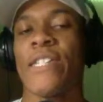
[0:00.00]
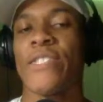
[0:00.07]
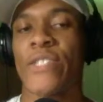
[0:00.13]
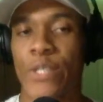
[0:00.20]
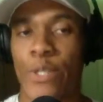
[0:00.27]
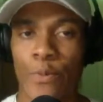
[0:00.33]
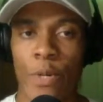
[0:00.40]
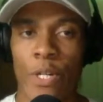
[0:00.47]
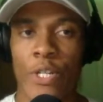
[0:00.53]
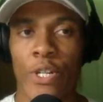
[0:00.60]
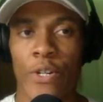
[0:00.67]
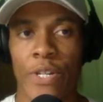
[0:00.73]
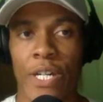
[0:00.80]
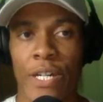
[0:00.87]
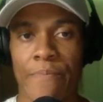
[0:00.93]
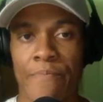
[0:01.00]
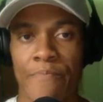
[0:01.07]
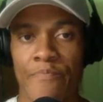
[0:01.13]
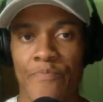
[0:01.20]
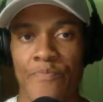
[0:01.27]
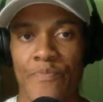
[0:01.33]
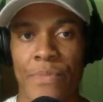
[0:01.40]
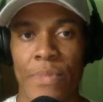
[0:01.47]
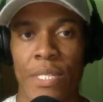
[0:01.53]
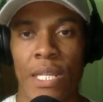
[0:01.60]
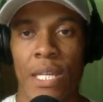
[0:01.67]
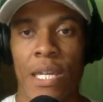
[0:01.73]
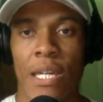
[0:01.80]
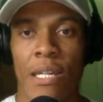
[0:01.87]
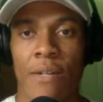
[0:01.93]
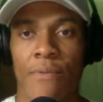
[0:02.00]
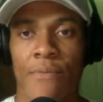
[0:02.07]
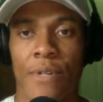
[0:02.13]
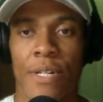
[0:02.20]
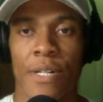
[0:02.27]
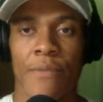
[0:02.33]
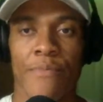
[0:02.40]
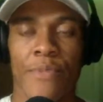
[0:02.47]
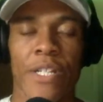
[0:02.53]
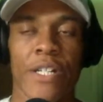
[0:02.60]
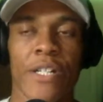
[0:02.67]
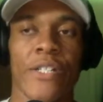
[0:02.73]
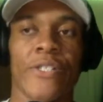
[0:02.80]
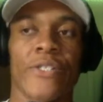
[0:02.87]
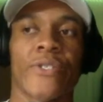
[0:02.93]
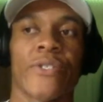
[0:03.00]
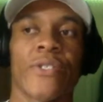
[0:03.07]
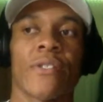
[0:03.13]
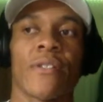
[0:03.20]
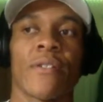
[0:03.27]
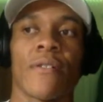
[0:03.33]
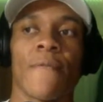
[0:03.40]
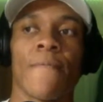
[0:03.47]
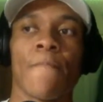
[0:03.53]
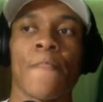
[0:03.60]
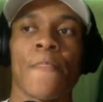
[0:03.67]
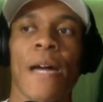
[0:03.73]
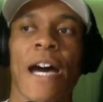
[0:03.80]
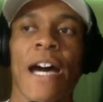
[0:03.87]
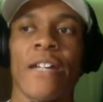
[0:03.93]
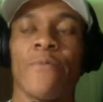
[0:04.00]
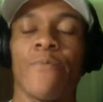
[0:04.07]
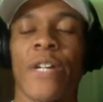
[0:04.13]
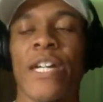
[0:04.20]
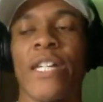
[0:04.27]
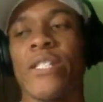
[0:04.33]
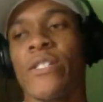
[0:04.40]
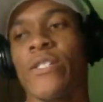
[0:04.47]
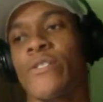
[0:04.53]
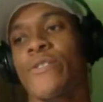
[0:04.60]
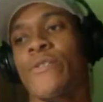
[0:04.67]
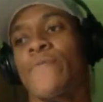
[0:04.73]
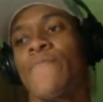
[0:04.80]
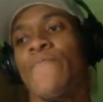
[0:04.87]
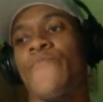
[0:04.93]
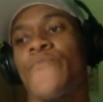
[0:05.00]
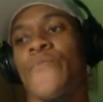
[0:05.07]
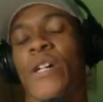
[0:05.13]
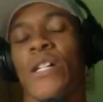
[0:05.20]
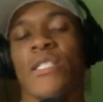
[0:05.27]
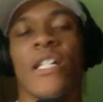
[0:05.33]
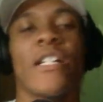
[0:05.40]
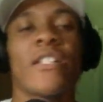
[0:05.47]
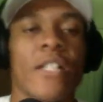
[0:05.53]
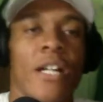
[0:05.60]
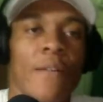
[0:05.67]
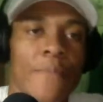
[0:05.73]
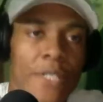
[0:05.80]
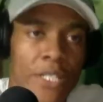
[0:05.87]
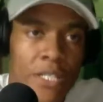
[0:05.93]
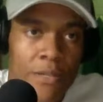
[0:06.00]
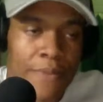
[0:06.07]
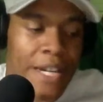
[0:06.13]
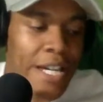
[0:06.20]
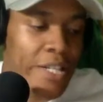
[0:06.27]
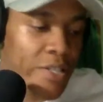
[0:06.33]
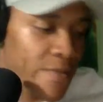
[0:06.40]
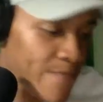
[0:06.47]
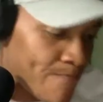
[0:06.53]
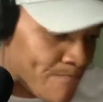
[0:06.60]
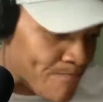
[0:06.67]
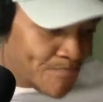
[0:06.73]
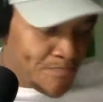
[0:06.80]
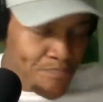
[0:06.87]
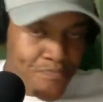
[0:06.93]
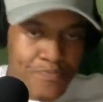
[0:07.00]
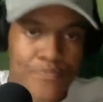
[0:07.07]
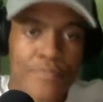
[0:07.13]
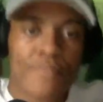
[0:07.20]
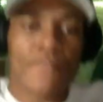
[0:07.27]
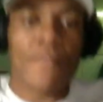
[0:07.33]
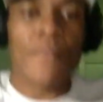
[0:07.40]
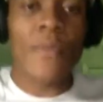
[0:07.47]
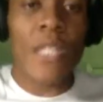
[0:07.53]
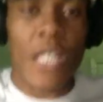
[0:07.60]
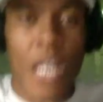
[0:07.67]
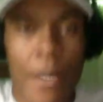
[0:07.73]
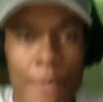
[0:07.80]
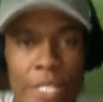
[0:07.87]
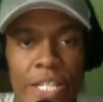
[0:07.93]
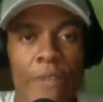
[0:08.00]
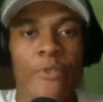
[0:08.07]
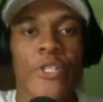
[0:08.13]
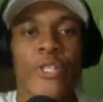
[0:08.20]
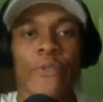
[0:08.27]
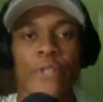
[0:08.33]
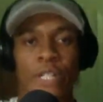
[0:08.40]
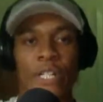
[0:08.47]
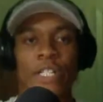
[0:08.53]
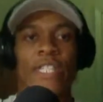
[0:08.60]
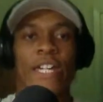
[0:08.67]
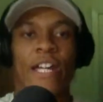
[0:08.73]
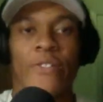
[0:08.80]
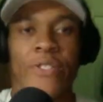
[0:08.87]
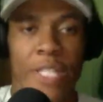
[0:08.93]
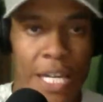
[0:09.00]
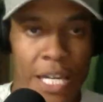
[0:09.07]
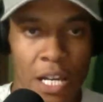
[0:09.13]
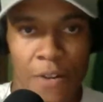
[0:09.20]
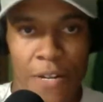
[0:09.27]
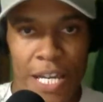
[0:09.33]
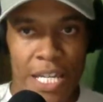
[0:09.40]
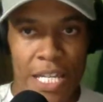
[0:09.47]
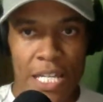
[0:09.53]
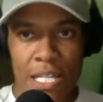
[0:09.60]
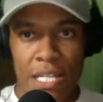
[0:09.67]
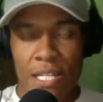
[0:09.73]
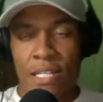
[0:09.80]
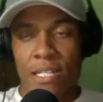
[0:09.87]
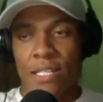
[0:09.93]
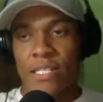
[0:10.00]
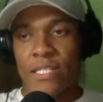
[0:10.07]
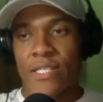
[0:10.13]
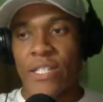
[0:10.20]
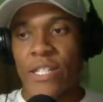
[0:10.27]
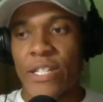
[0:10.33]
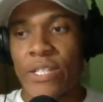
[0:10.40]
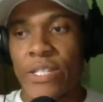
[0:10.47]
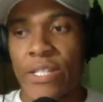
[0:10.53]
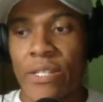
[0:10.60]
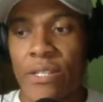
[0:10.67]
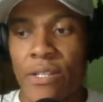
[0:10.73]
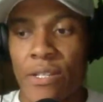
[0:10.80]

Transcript: this is what showed up because I'd read a lot of comics in the past, comics that were so good that I was like, all right, this